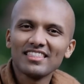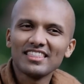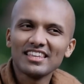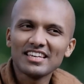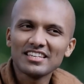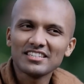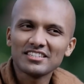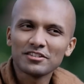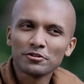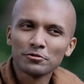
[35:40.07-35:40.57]

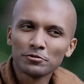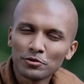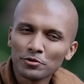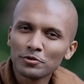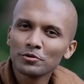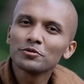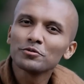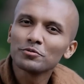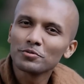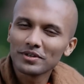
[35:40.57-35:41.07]
these
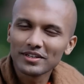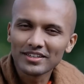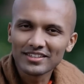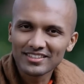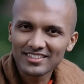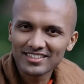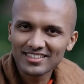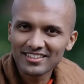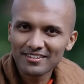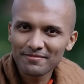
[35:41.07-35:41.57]
rude
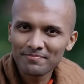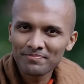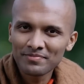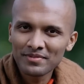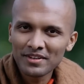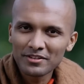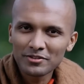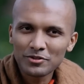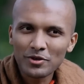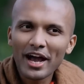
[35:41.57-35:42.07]
words,
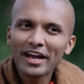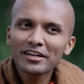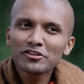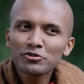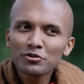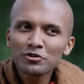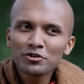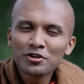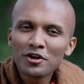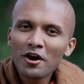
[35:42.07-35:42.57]
so I
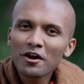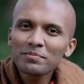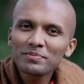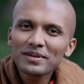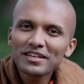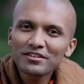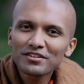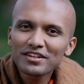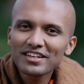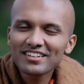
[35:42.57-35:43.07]
should not
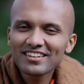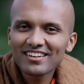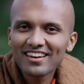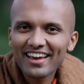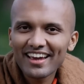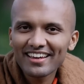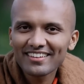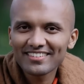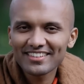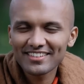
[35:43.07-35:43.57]
be treated
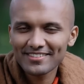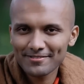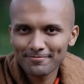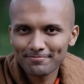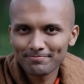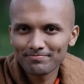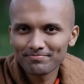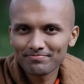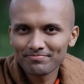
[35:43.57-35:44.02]
like this.